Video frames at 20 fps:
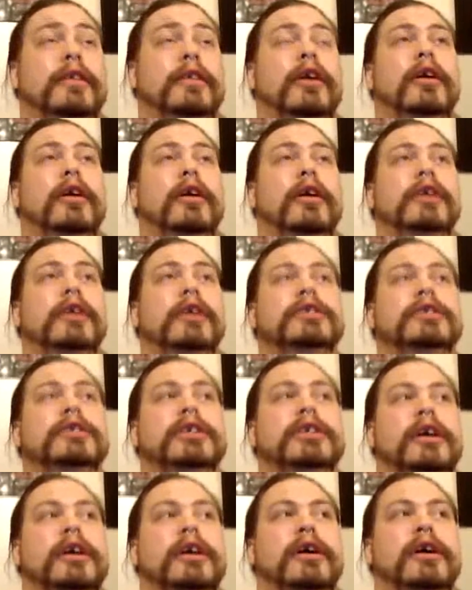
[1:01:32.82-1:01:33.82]
There
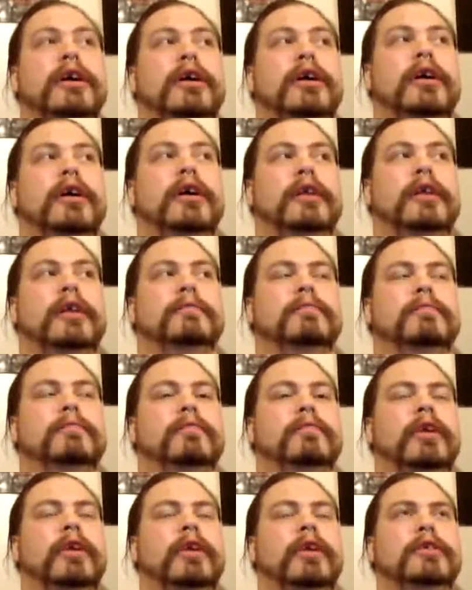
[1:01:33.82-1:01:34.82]
is a
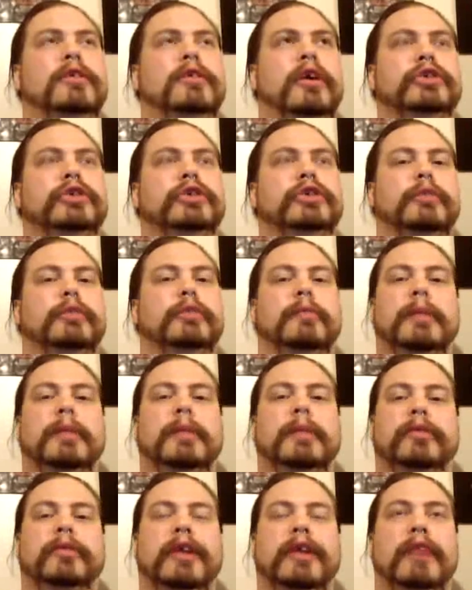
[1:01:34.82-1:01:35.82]
very large group of
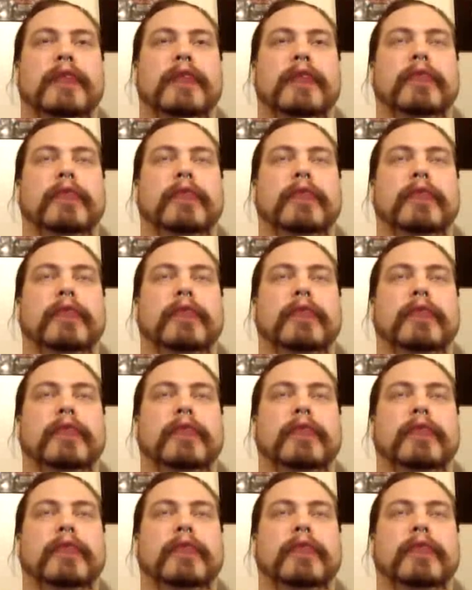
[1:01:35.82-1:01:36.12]
people that I